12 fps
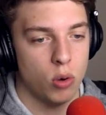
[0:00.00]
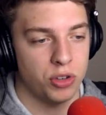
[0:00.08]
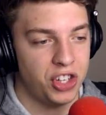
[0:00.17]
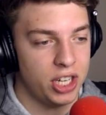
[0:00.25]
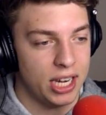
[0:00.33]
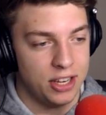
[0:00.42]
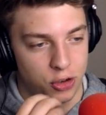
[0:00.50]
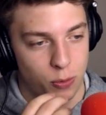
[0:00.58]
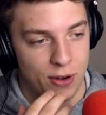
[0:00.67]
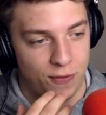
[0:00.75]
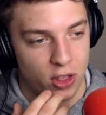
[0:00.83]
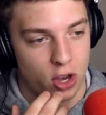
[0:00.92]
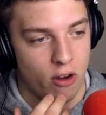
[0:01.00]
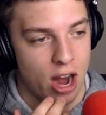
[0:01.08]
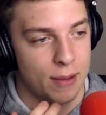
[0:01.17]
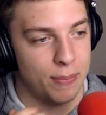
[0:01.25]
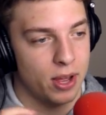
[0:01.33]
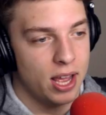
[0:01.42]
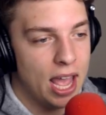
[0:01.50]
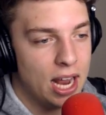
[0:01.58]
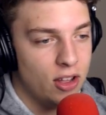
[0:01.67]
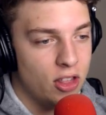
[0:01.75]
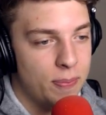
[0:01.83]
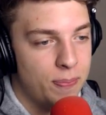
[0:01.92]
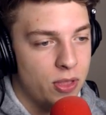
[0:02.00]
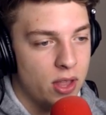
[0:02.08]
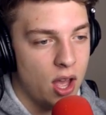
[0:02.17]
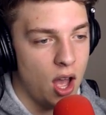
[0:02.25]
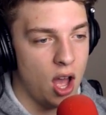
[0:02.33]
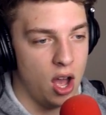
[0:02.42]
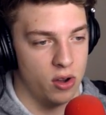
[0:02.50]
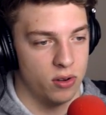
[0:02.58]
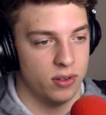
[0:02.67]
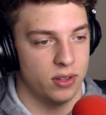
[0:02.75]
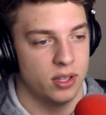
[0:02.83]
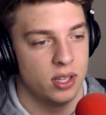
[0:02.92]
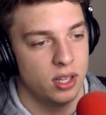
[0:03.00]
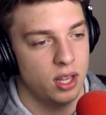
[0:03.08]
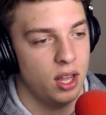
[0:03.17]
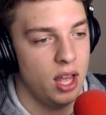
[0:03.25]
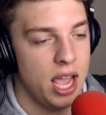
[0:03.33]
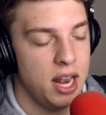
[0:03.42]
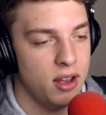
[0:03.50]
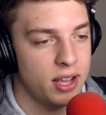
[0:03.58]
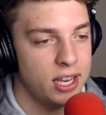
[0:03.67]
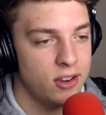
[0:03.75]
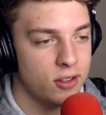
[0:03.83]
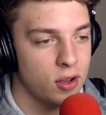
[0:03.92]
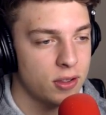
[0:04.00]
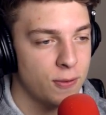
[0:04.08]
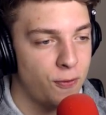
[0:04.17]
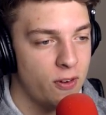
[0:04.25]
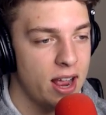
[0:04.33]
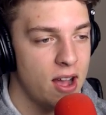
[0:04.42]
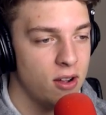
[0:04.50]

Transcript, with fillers: oh, she, he just went for the grab. Hey, look, the, oh. Hey, look, you just got some free